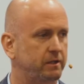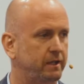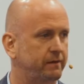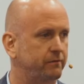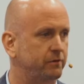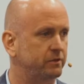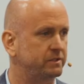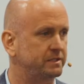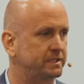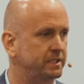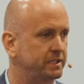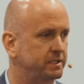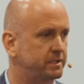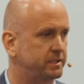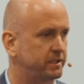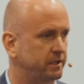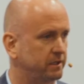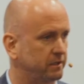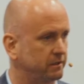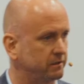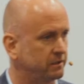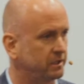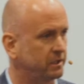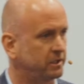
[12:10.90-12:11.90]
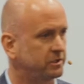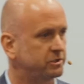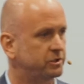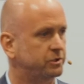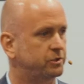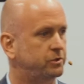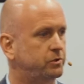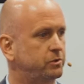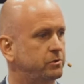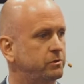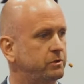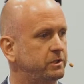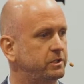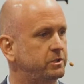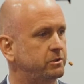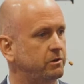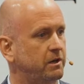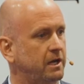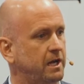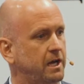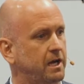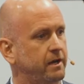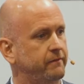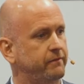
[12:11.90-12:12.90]
level of detail to truly
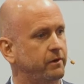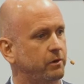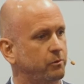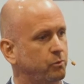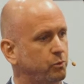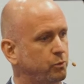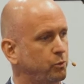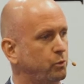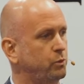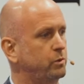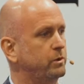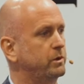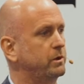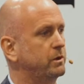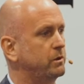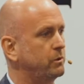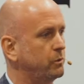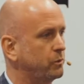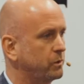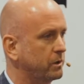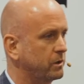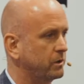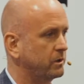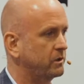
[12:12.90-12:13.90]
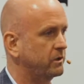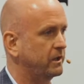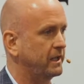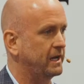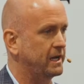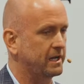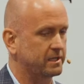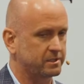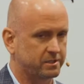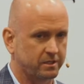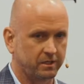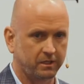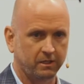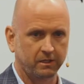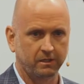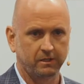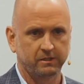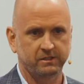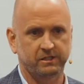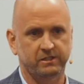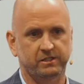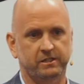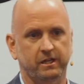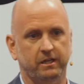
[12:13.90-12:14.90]
drive a real world-class
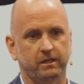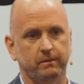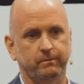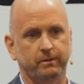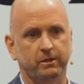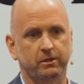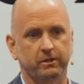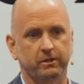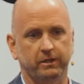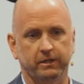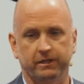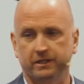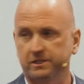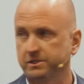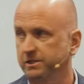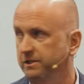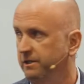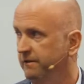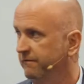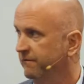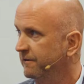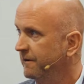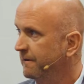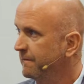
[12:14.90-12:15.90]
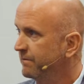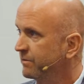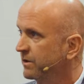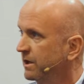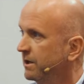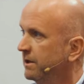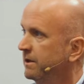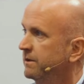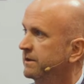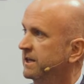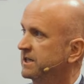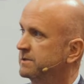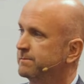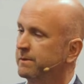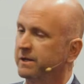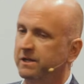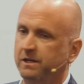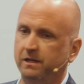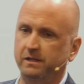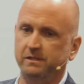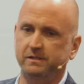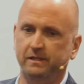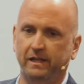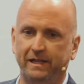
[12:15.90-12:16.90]
sustainability initiative. That's
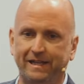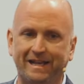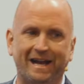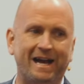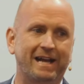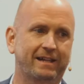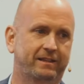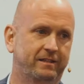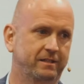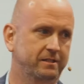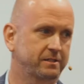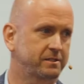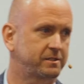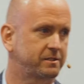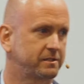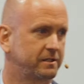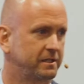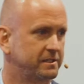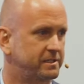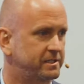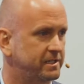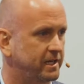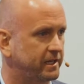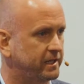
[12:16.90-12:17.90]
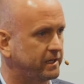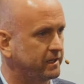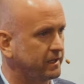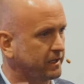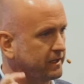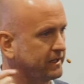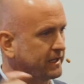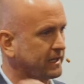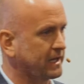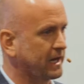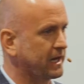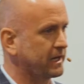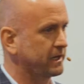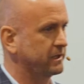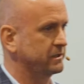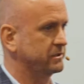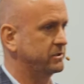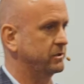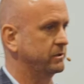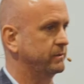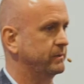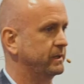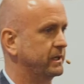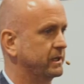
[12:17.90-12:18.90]
because they got this. I said it, and they got it in
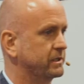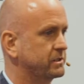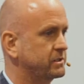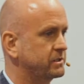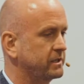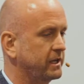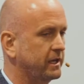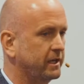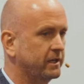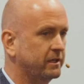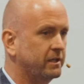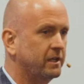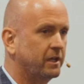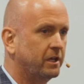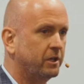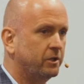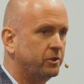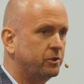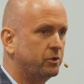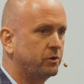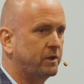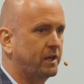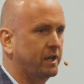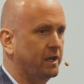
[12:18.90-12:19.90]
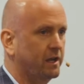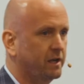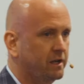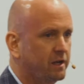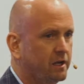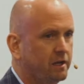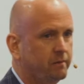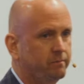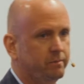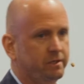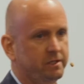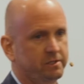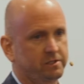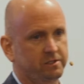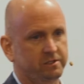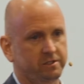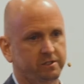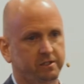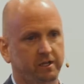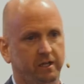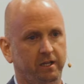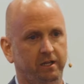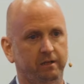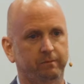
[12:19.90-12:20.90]
2 minutes. And you cannot be
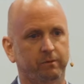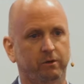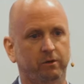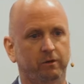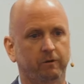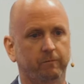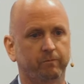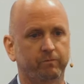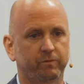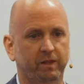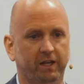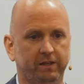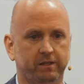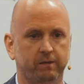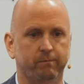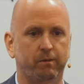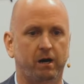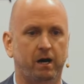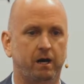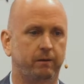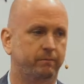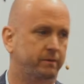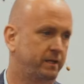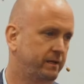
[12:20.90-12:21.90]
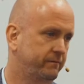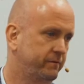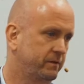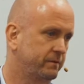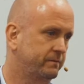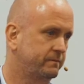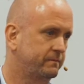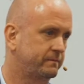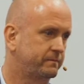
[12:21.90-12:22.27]
sustainable at the BOM level.